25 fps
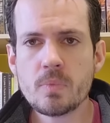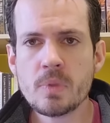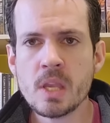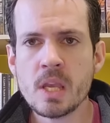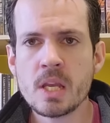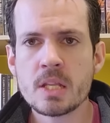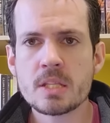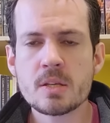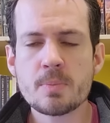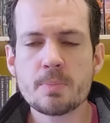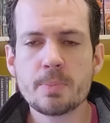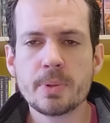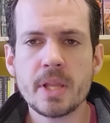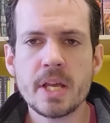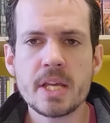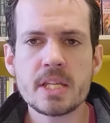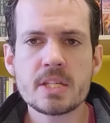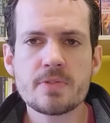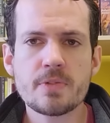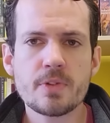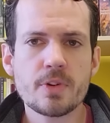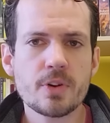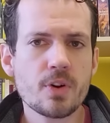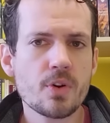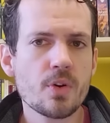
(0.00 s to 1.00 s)
It's a place
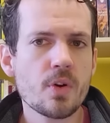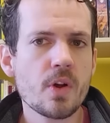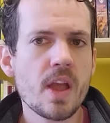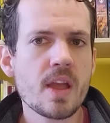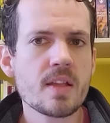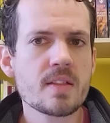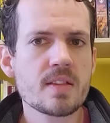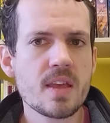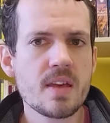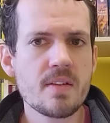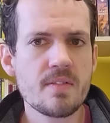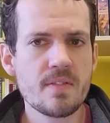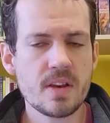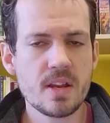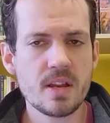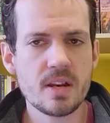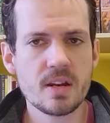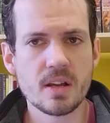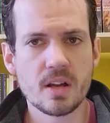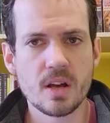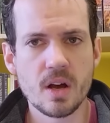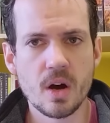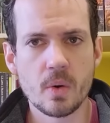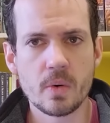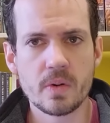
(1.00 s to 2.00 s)
for creativity to
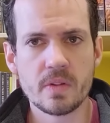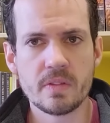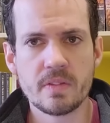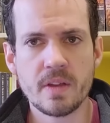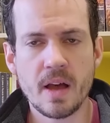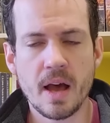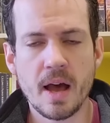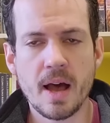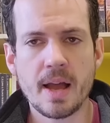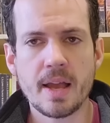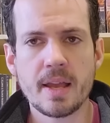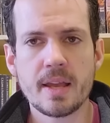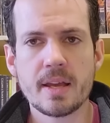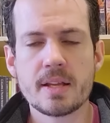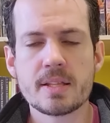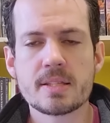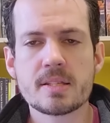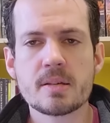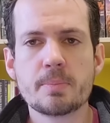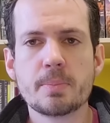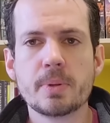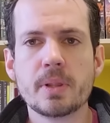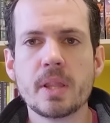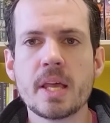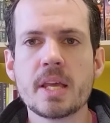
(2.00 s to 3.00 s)
go and die. It's a
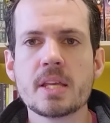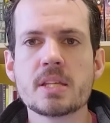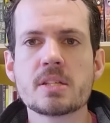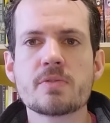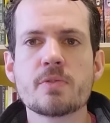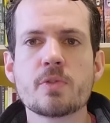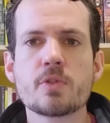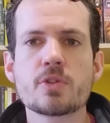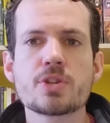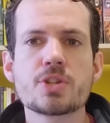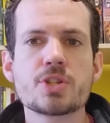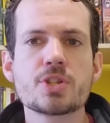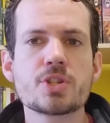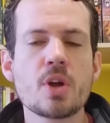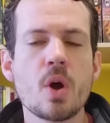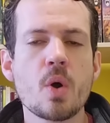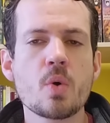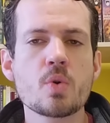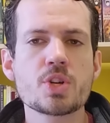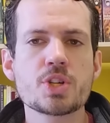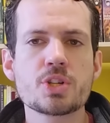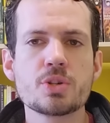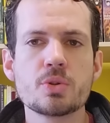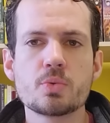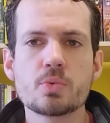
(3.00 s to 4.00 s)
place for
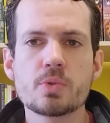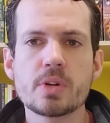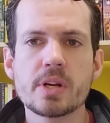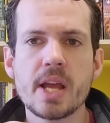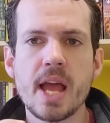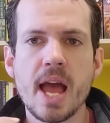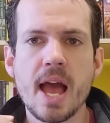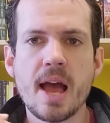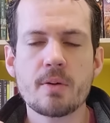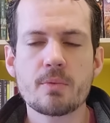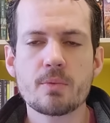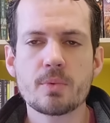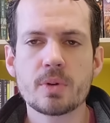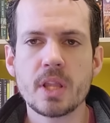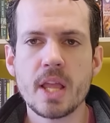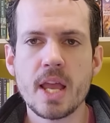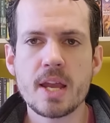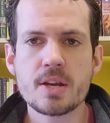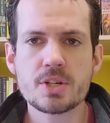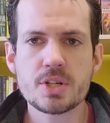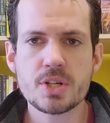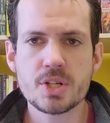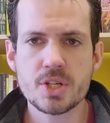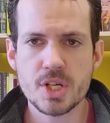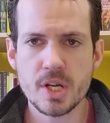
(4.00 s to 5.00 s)
social
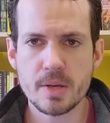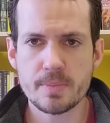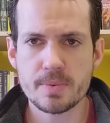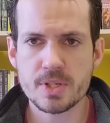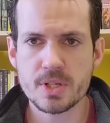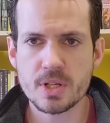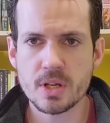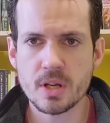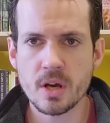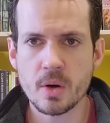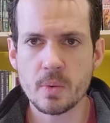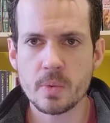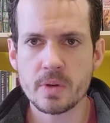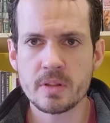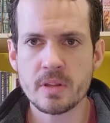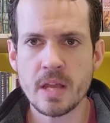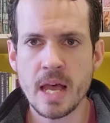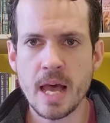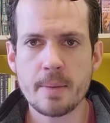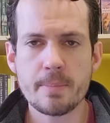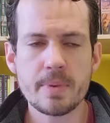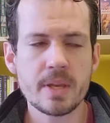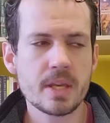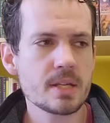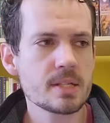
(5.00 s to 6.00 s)
relationships to go and
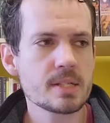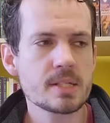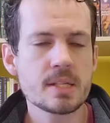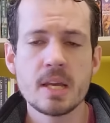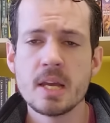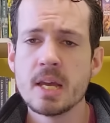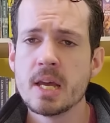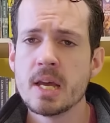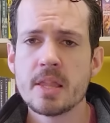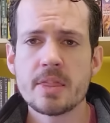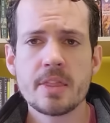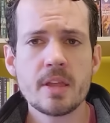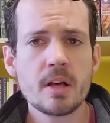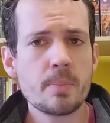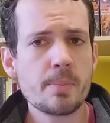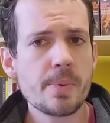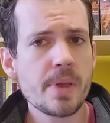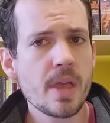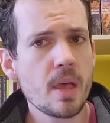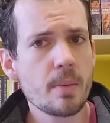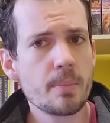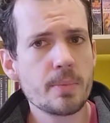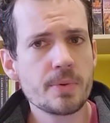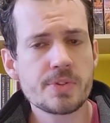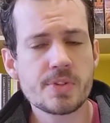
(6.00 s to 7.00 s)
die, because they'll
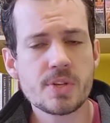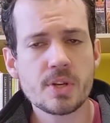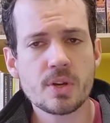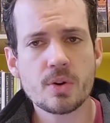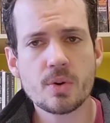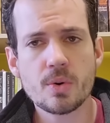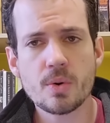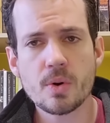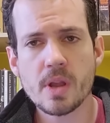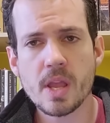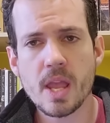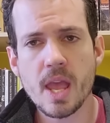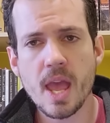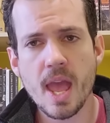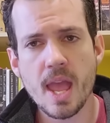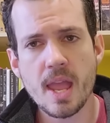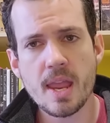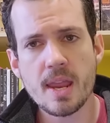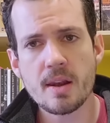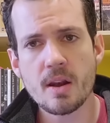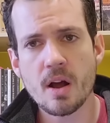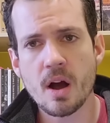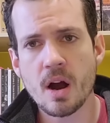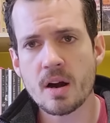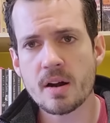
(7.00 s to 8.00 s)
be able to
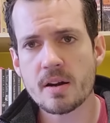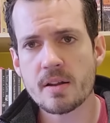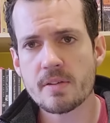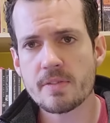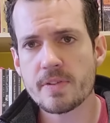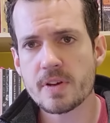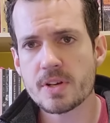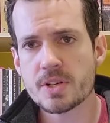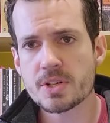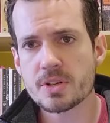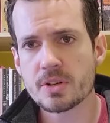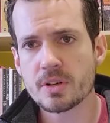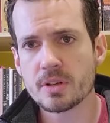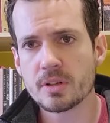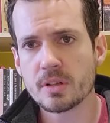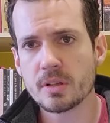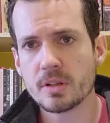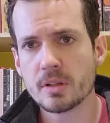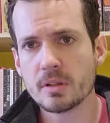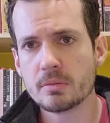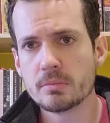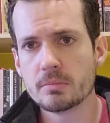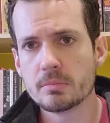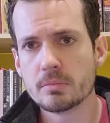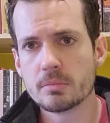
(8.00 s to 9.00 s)
create
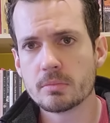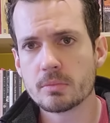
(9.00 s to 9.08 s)
artificial